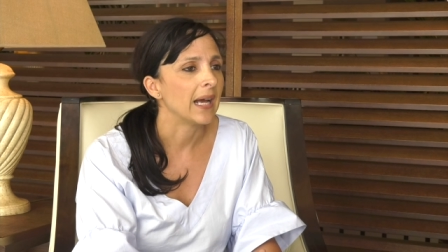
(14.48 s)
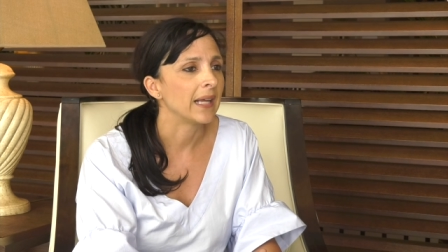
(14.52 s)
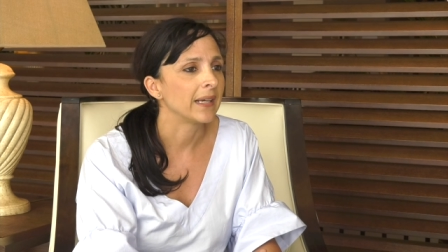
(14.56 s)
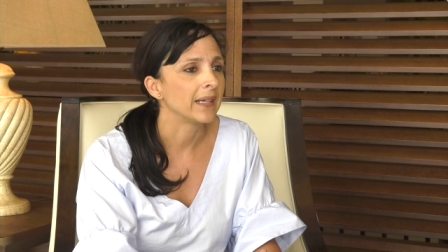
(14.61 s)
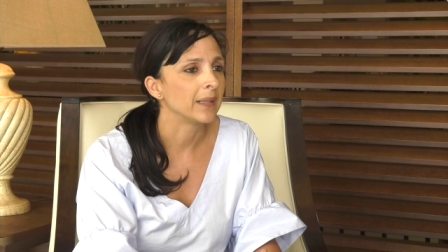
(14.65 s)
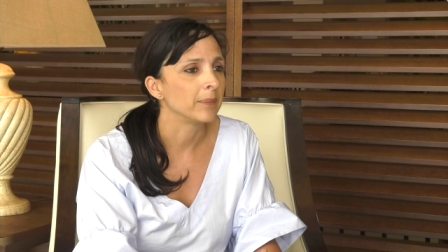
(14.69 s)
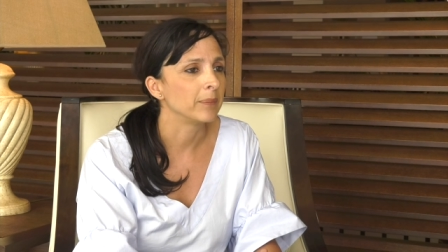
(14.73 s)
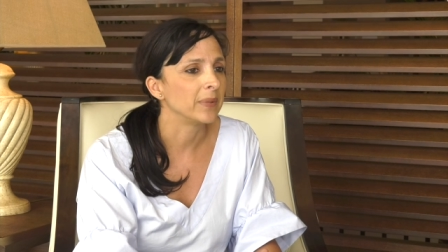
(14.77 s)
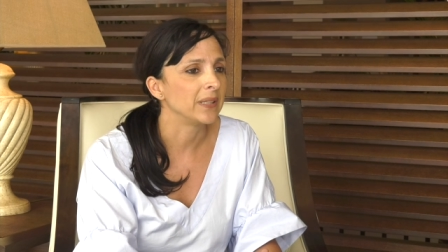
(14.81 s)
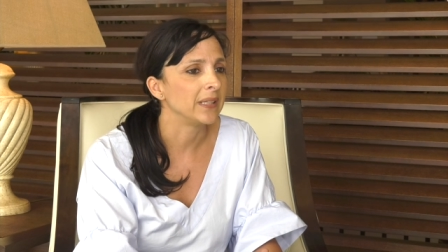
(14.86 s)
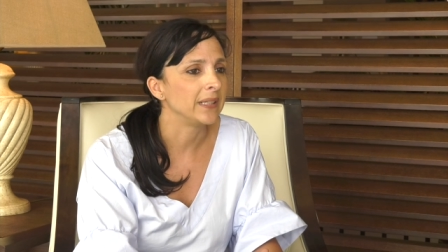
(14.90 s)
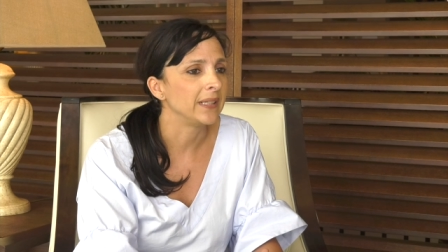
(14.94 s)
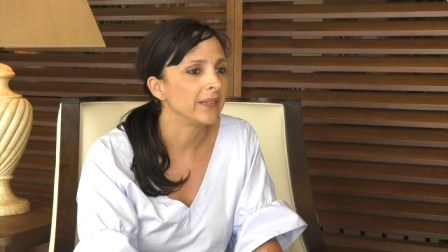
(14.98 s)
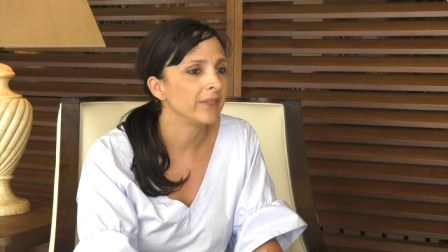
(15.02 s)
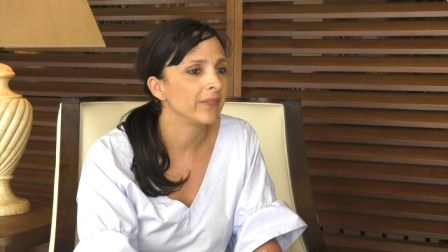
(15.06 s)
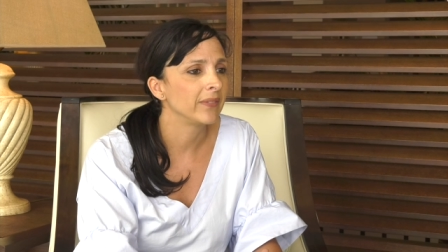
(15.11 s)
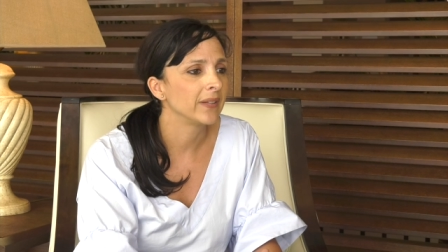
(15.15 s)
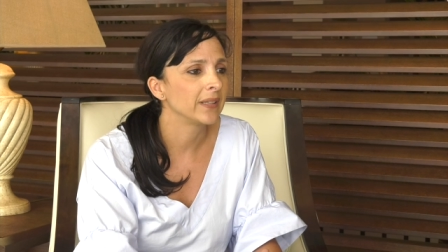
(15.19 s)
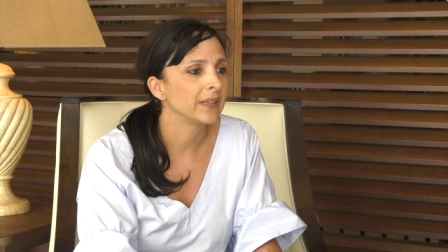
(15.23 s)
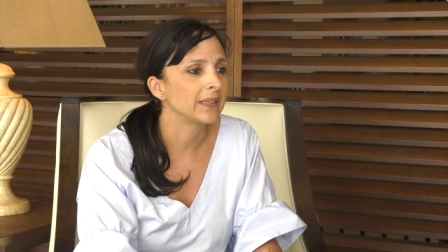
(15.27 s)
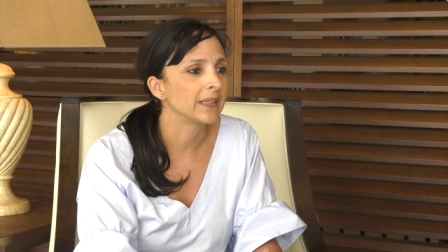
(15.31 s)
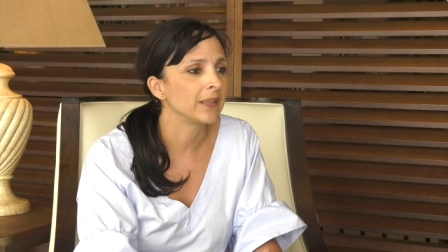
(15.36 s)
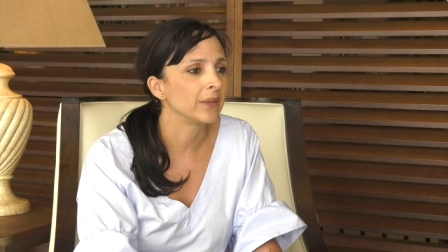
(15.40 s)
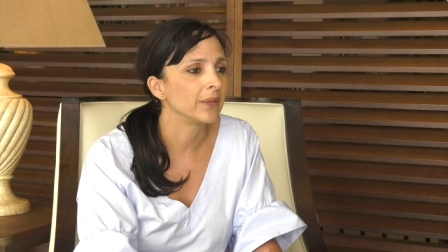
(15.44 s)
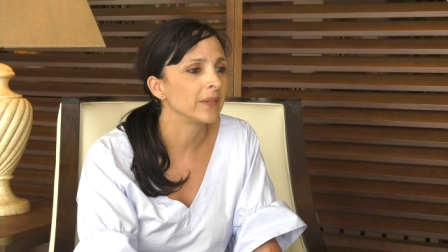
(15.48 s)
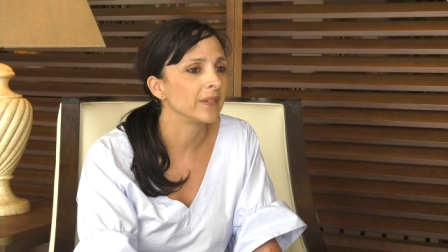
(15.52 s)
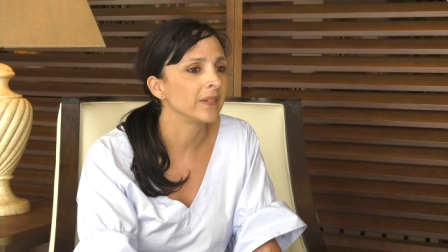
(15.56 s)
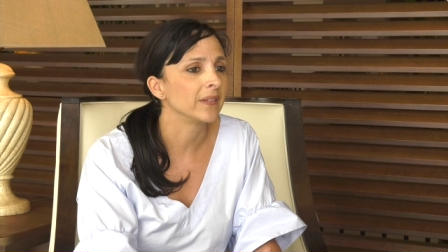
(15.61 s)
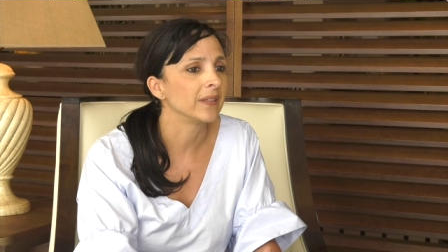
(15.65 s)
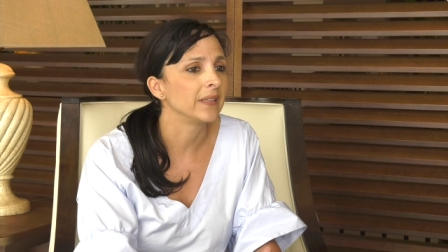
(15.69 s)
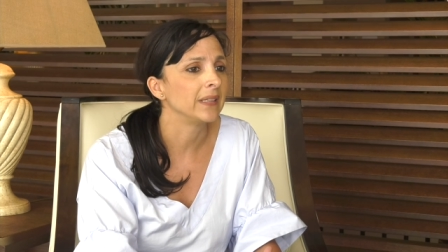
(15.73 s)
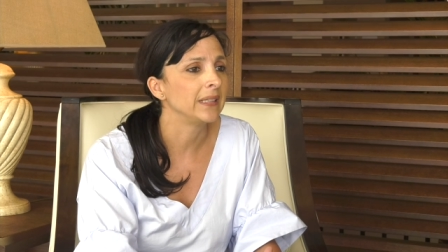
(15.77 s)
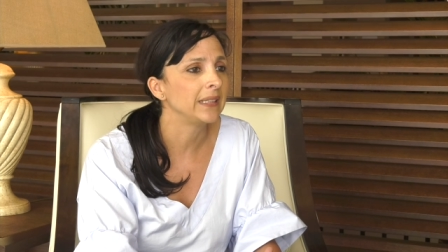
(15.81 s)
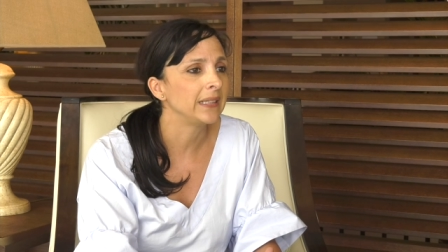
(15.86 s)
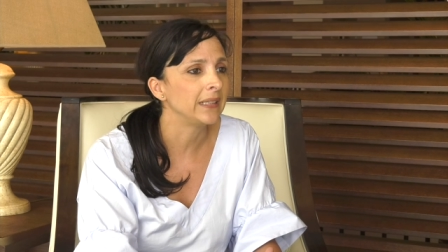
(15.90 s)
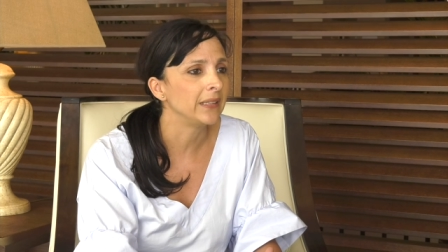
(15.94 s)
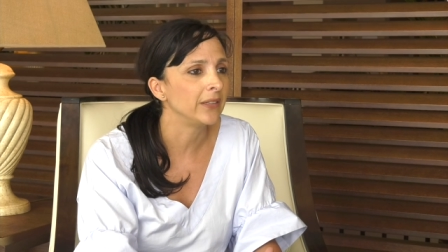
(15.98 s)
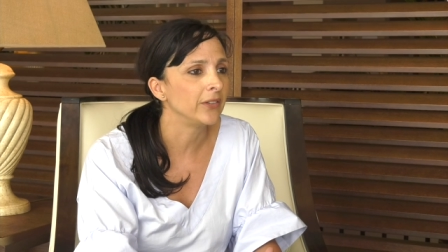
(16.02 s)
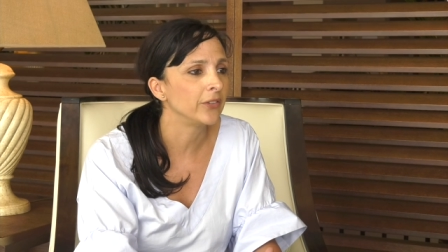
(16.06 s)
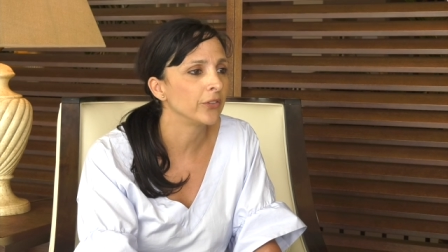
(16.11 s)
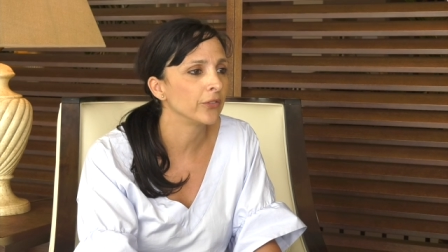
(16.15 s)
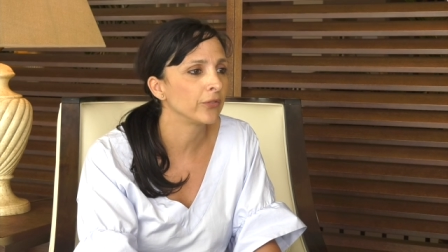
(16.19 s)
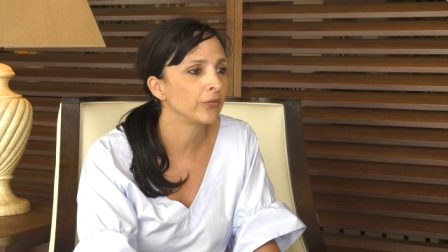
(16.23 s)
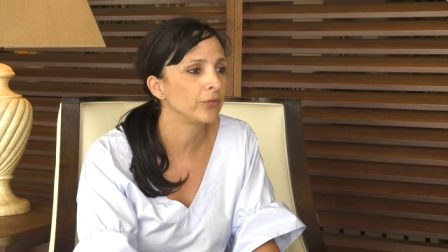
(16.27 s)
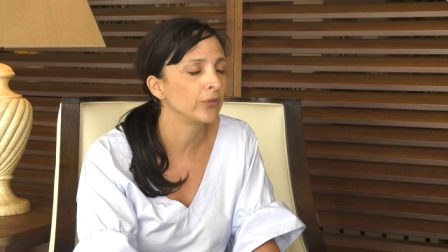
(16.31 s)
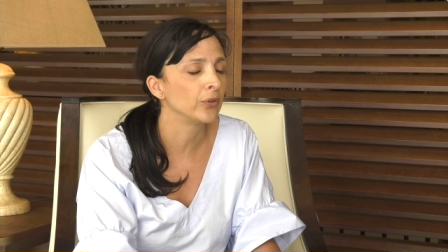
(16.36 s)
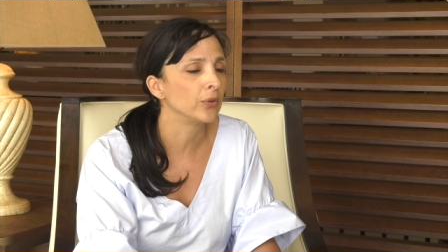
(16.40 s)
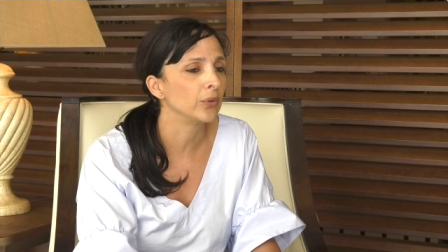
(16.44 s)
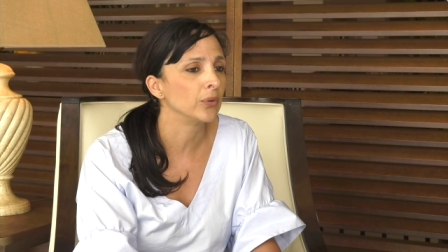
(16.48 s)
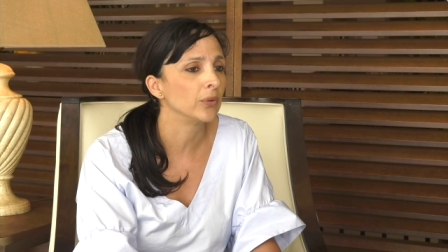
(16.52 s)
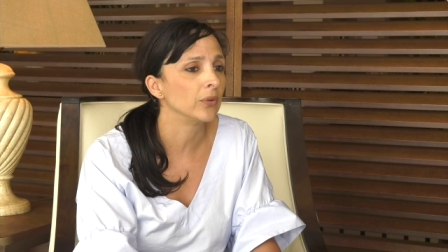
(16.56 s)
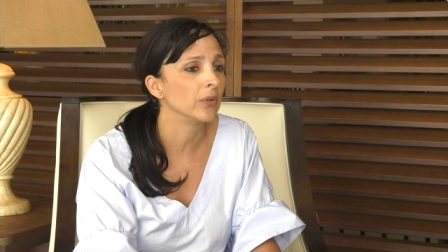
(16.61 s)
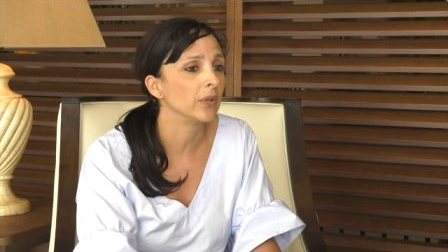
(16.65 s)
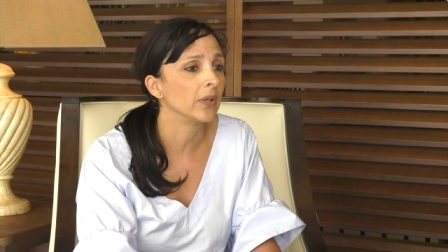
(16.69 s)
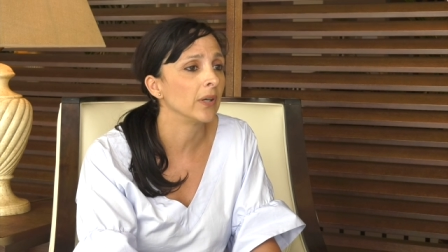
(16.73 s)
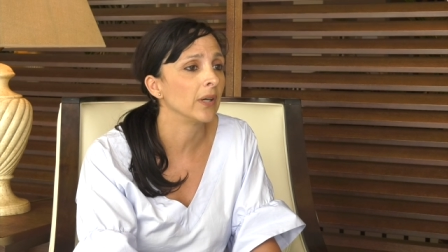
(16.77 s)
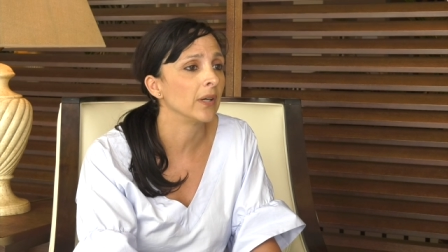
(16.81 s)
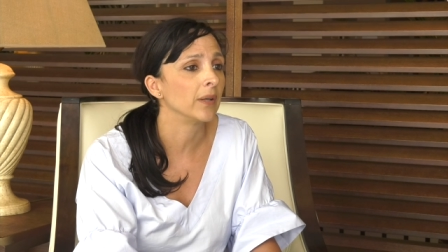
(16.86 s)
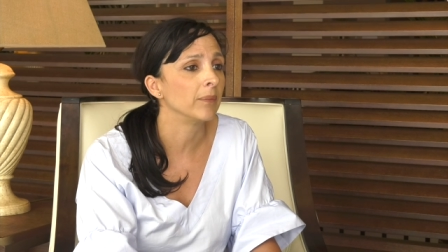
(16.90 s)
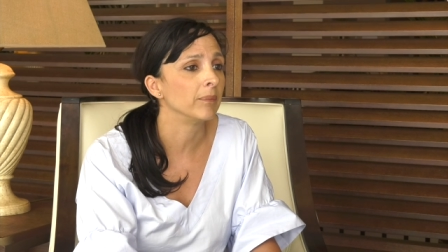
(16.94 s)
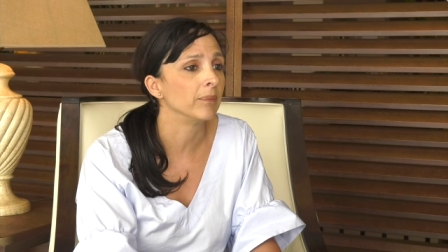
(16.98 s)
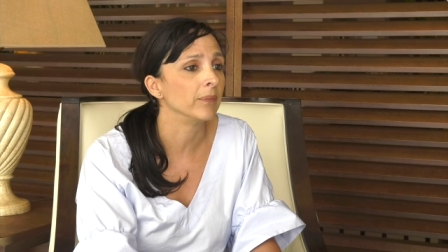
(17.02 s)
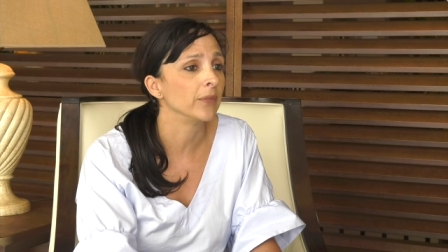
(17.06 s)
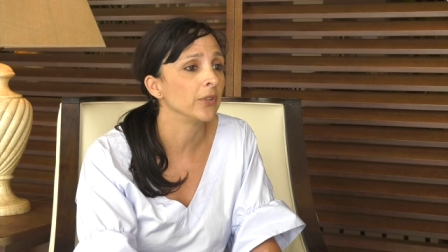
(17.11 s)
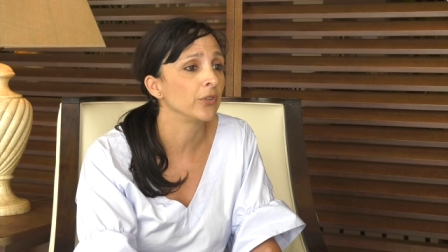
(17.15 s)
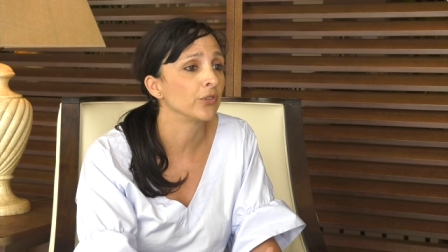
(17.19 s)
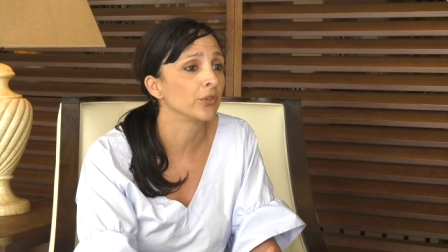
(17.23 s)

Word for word: and I believe that there is a need for um,